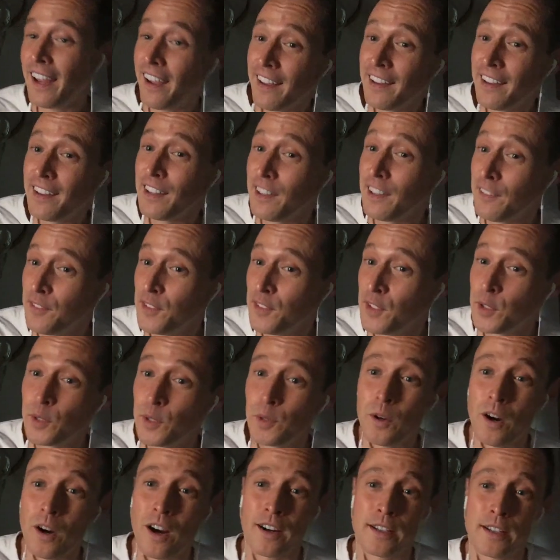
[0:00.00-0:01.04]
if you
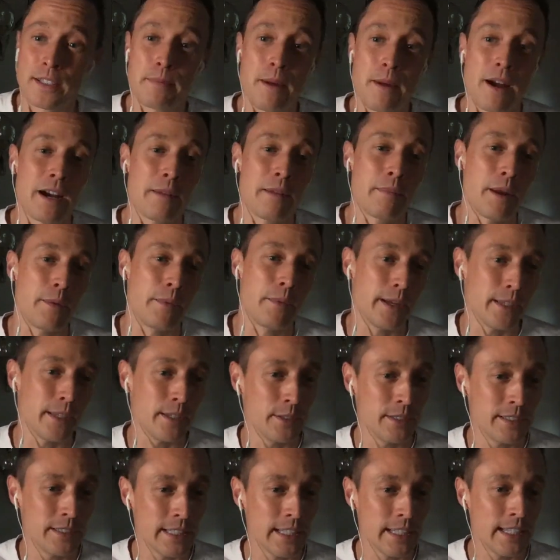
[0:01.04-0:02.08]
are inspired by what you
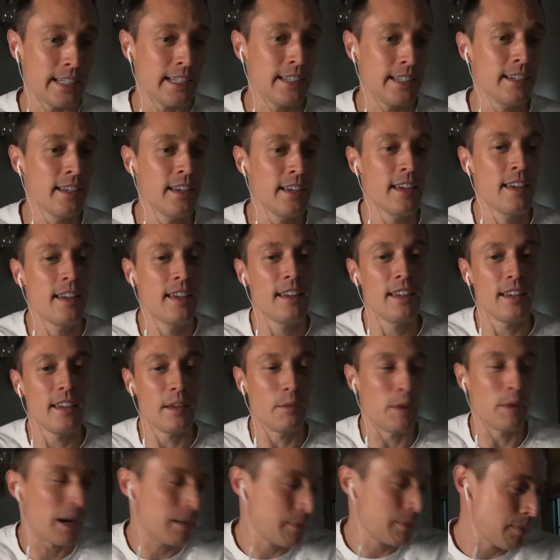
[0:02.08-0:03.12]
see and
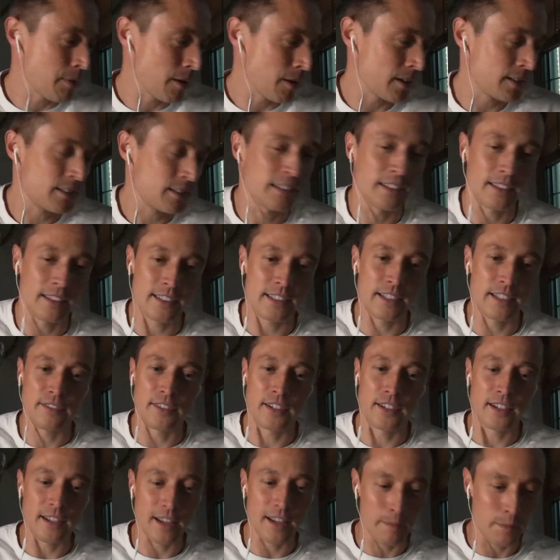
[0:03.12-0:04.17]
want to be part of something that's
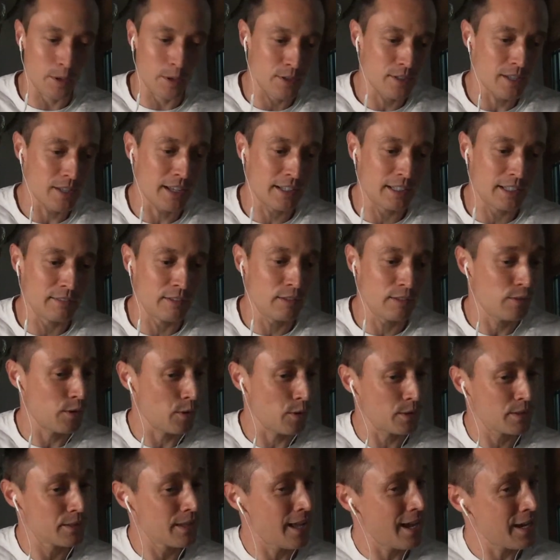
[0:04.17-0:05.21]
different,
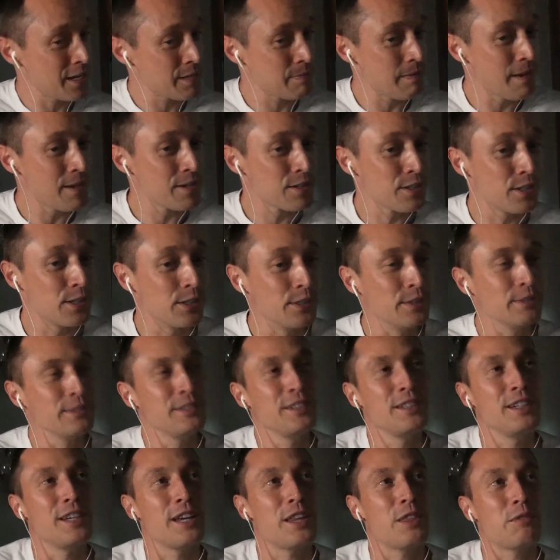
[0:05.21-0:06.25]
himeros.tv/special, you
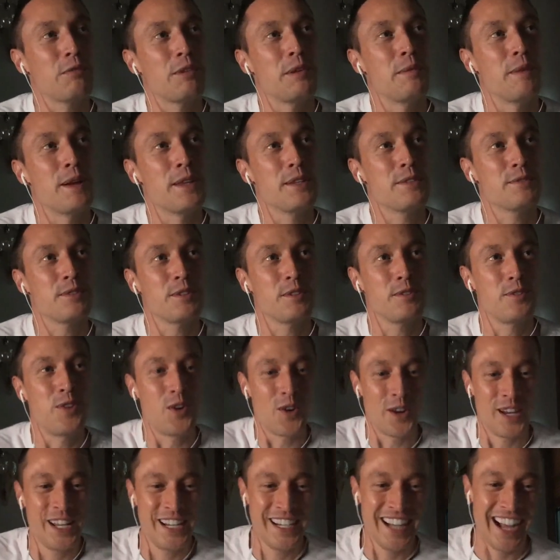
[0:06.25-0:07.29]
can get 3 months for
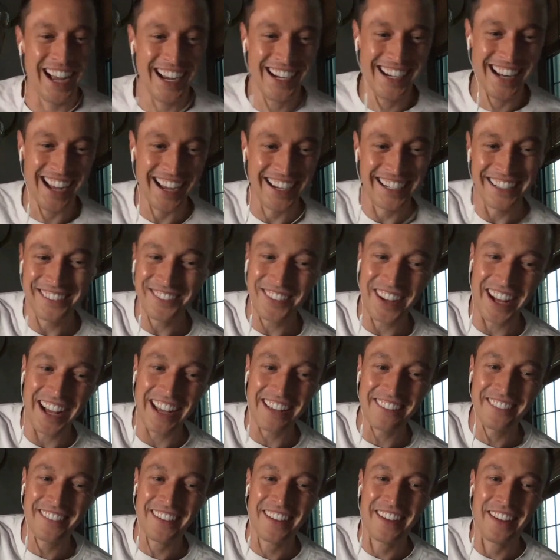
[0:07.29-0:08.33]

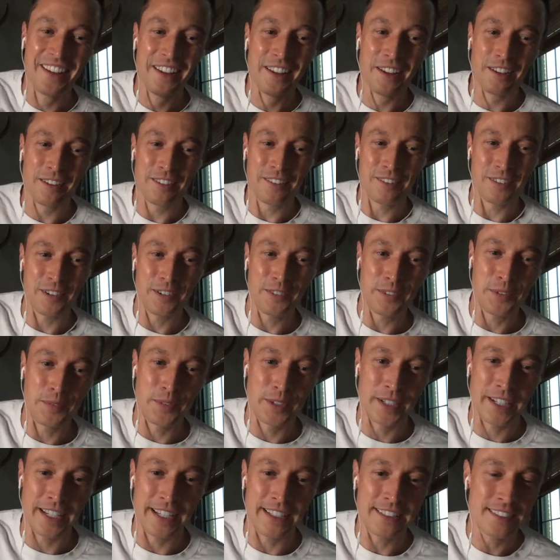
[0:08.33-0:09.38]
$49.95 for a few more
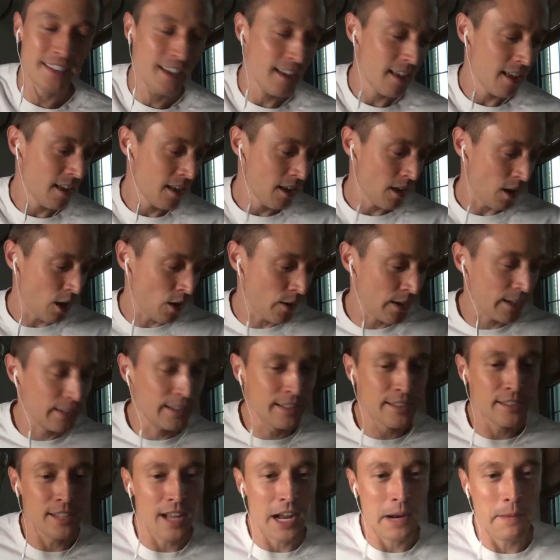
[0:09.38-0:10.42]
days. All right,
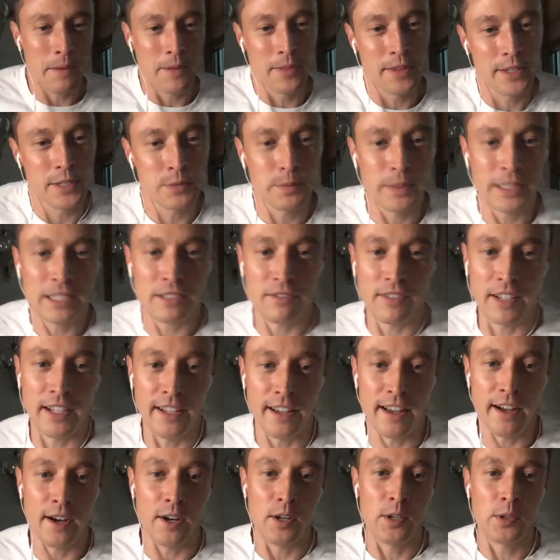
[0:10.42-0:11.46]
let's talk about this week's
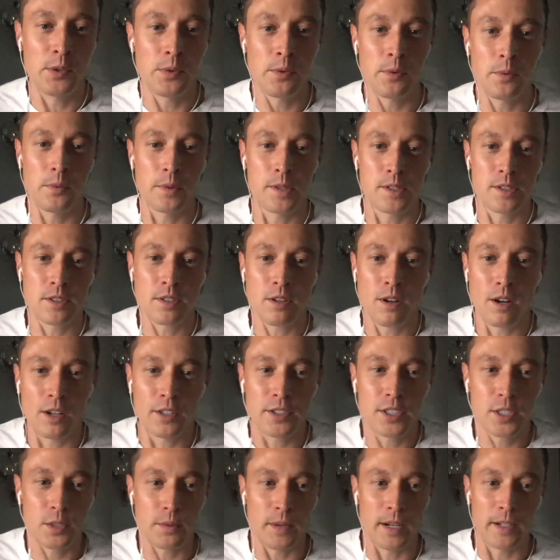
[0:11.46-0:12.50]
video, which is called
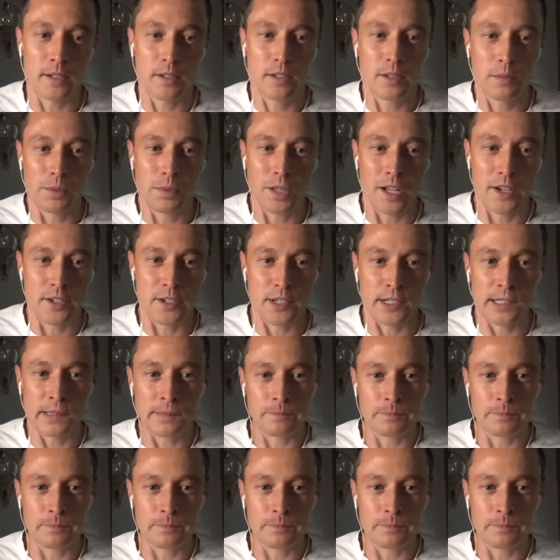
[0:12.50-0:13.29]
Surrender to Pleasure.